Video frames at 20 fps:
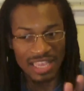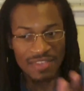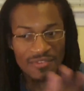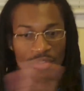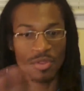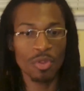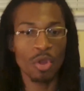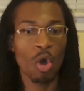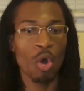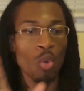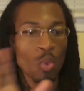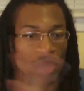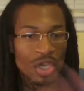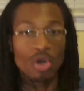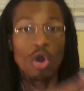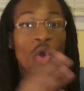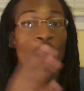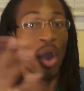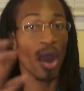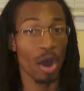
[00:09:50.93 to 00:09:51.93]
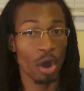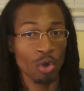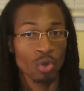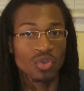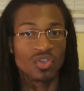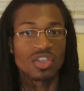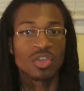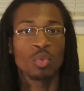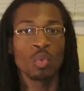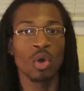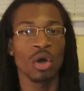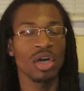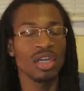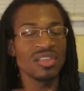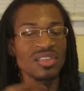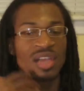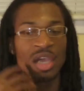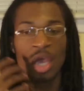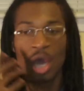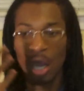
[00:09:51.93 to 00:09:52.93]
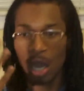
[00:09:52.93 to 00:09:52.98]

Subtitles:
Even though we know Haroldson was